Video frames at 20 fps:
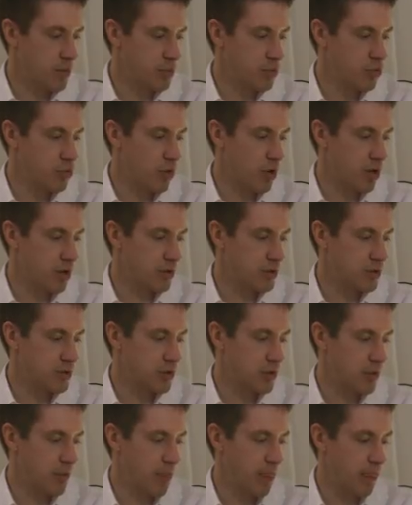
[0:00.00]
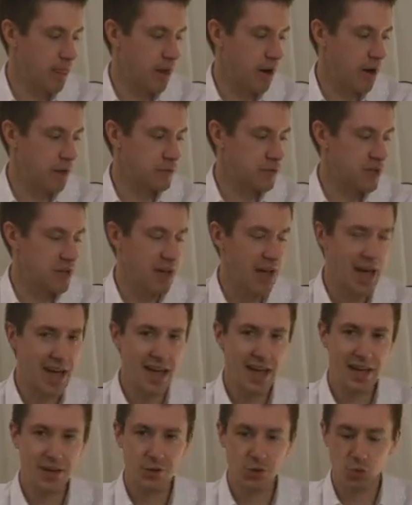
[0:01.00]
pu'ers often
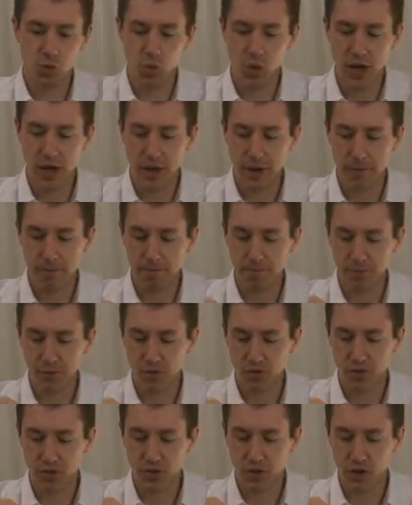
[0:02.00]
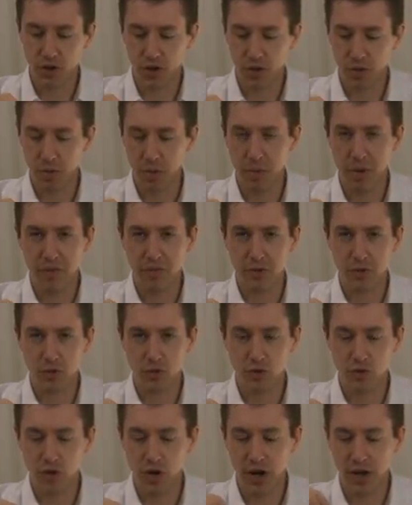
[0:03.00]
age well. So let's talk a little bit about this
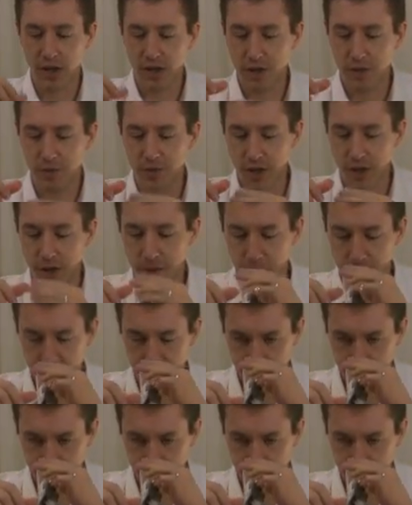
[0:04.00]
dry leaf now.